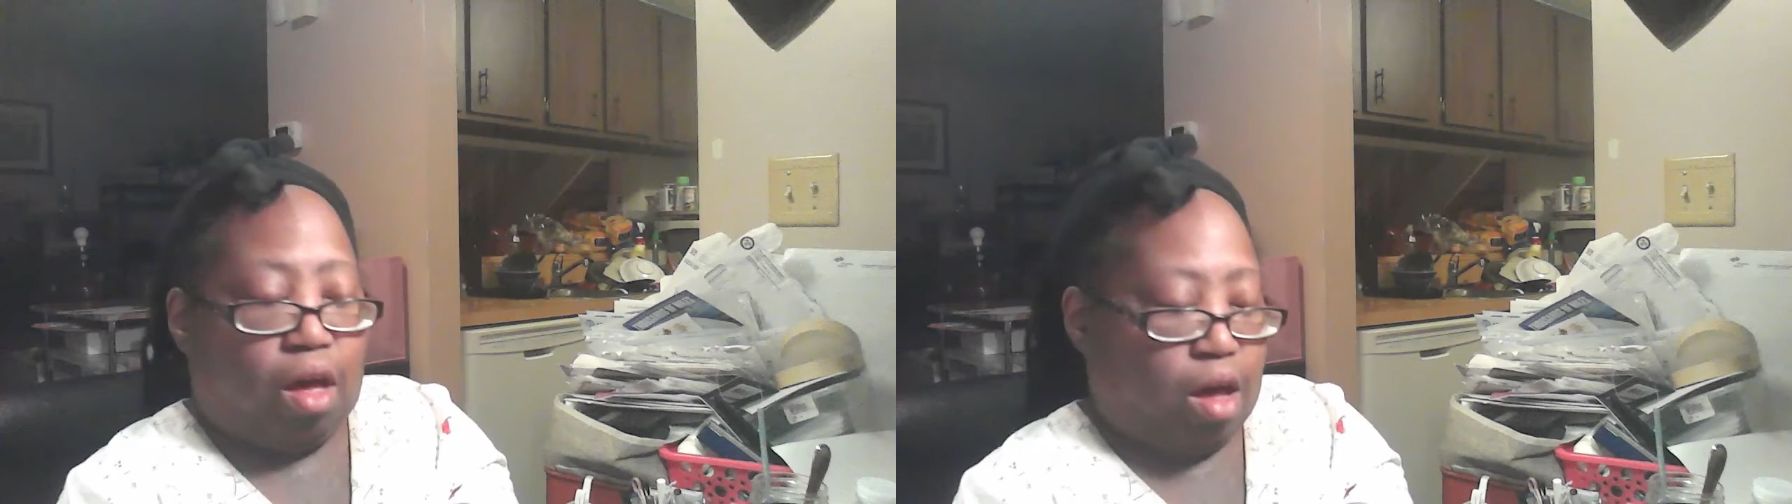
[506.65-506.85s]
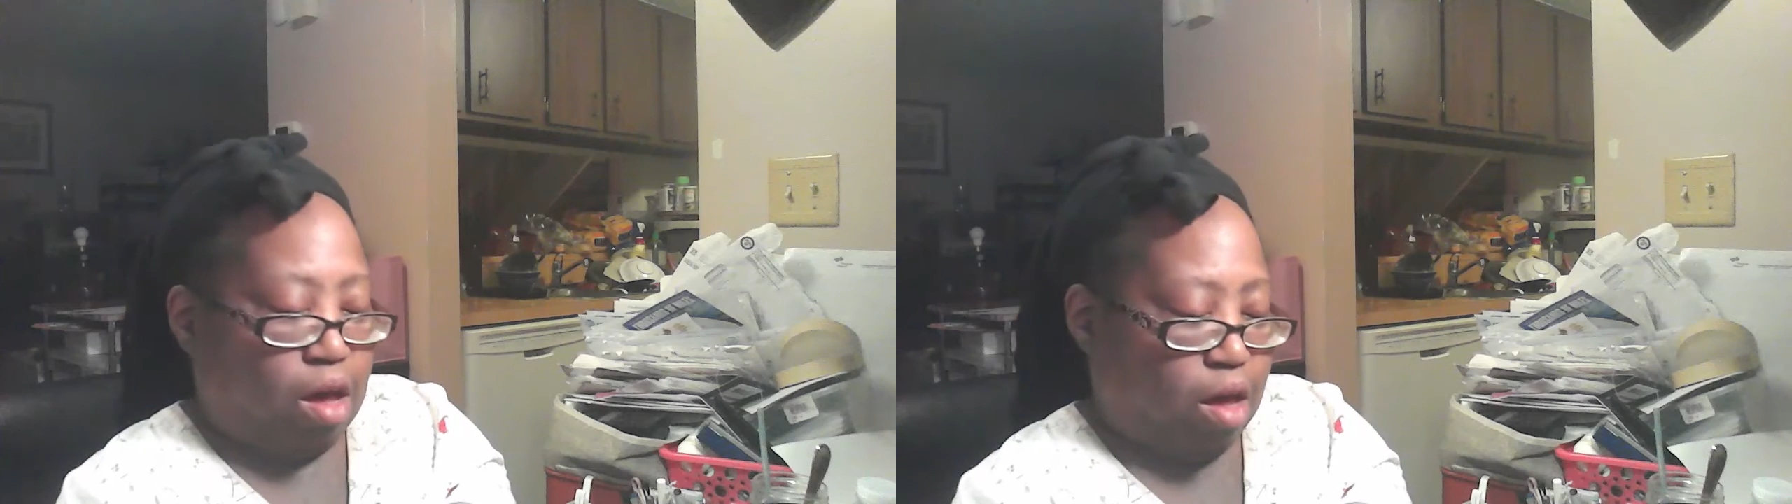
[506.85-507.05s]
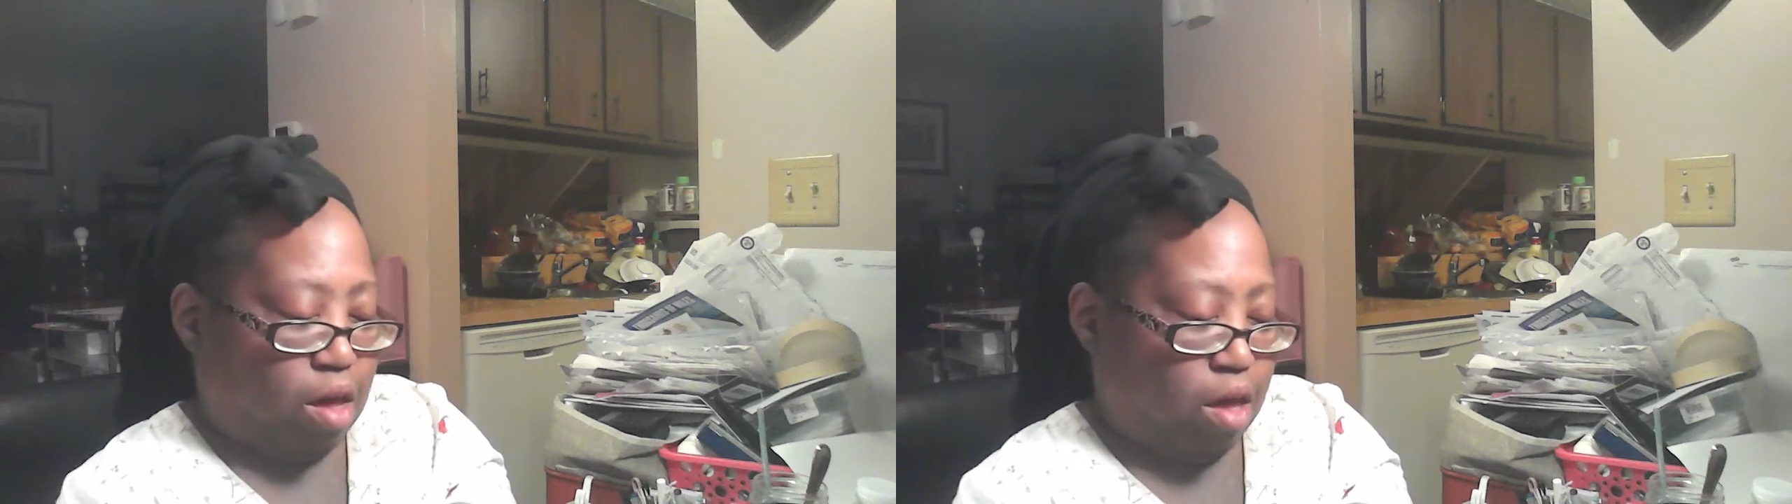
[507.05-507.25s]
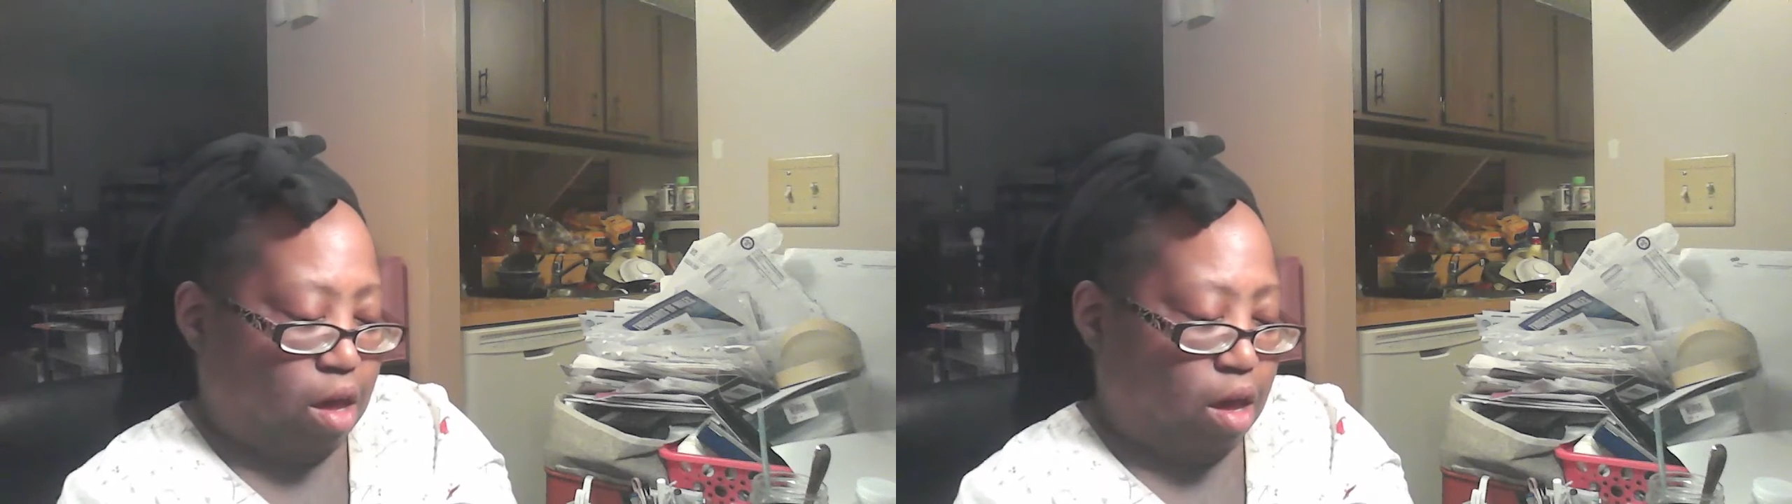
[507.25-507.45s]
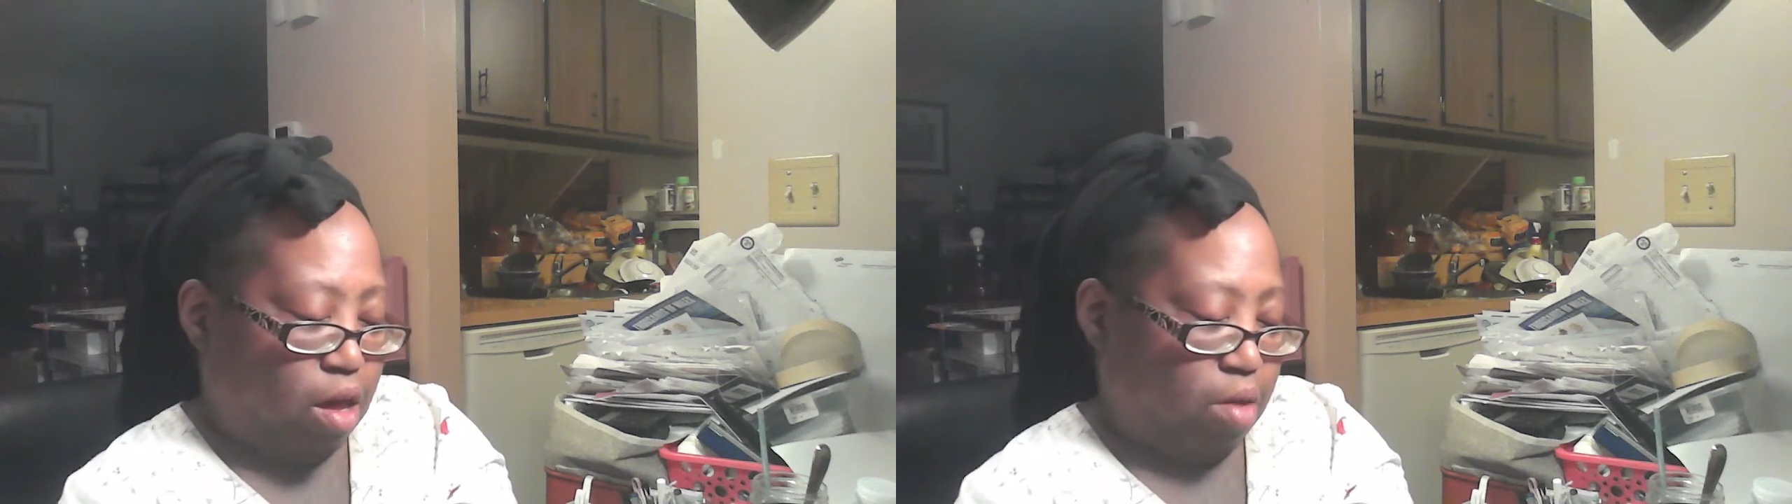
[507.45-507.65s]

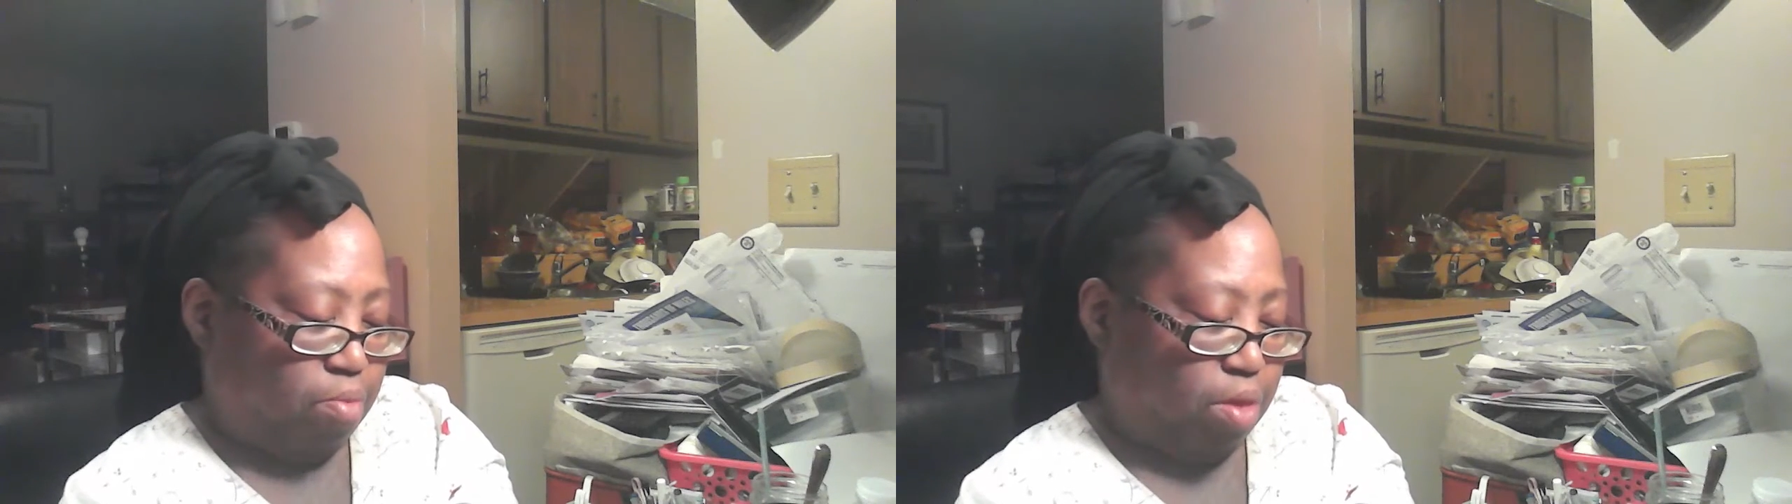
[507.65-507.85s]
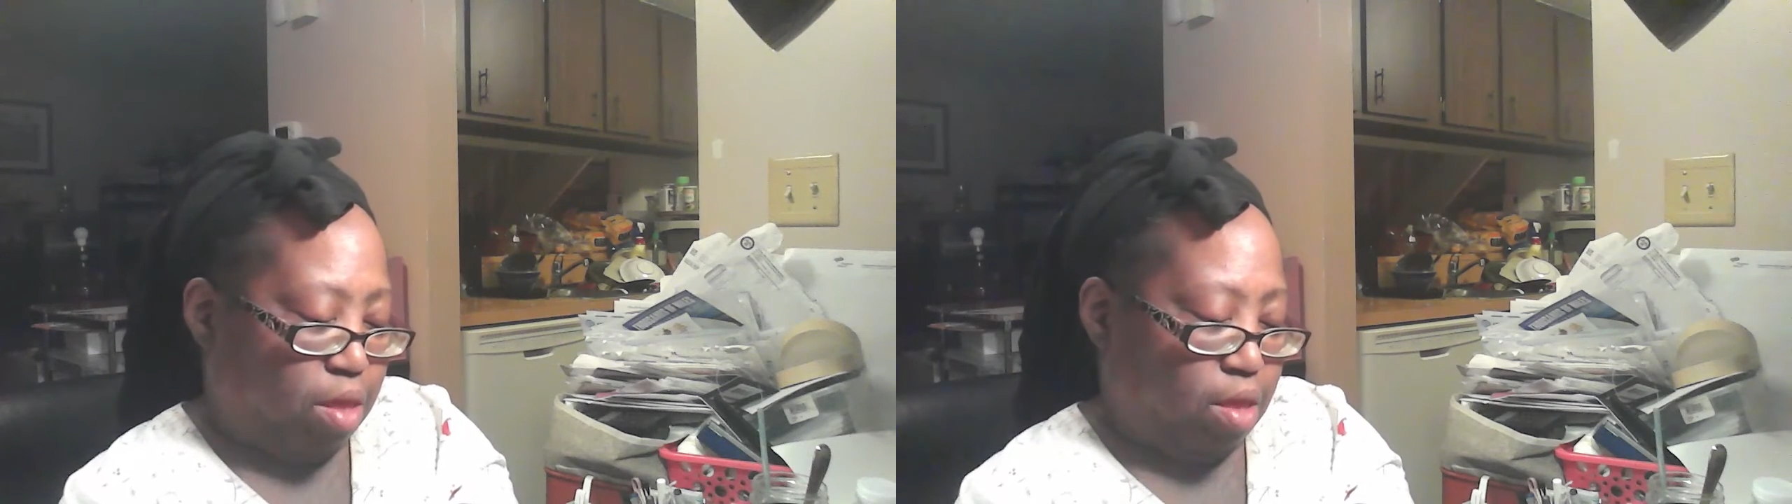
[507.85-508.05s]
I am